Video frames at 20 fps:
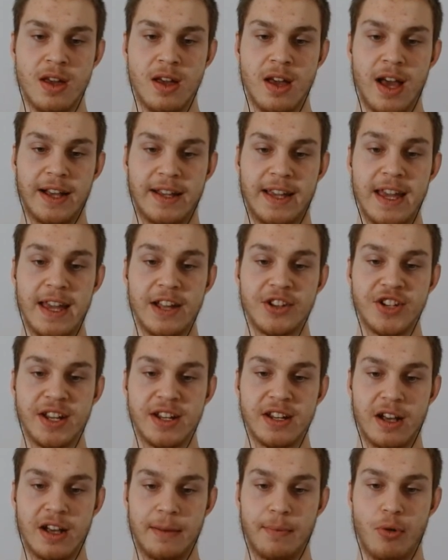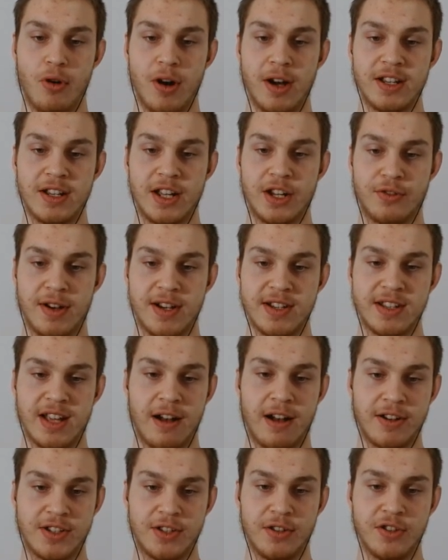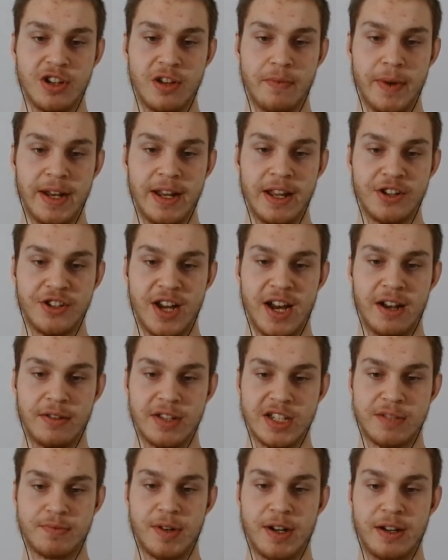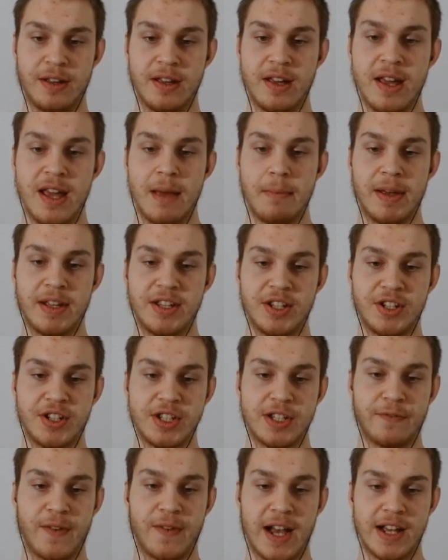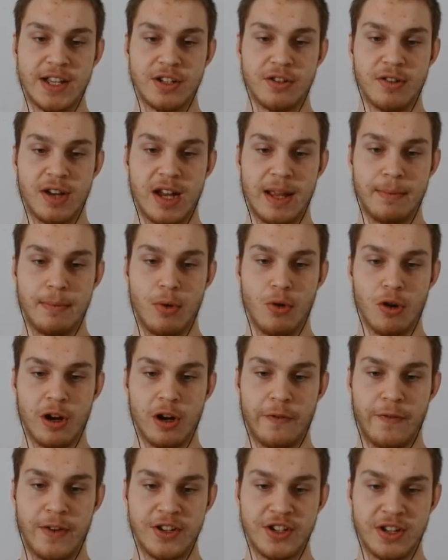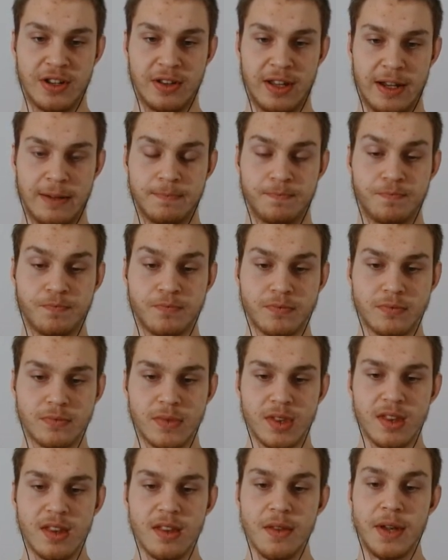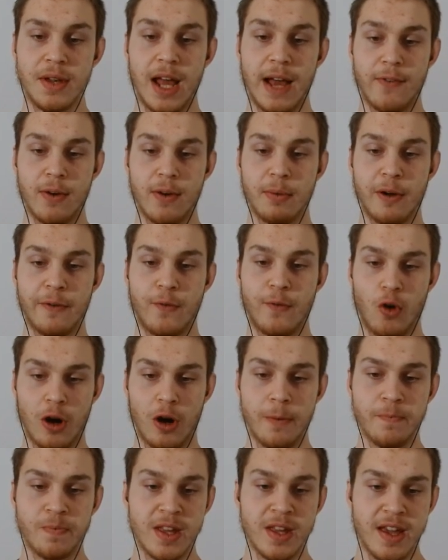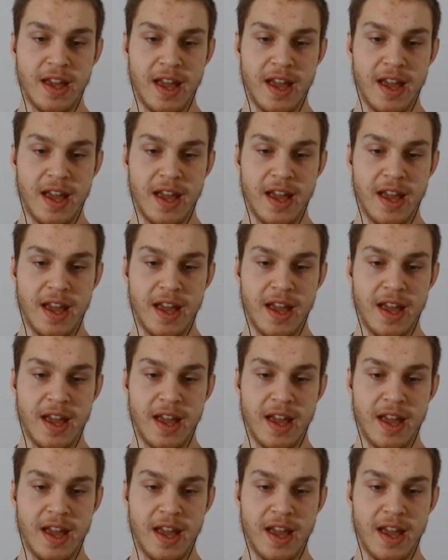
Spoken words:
a key agenda point addressed how social media channels spread messages faster and more efficiently than ever before,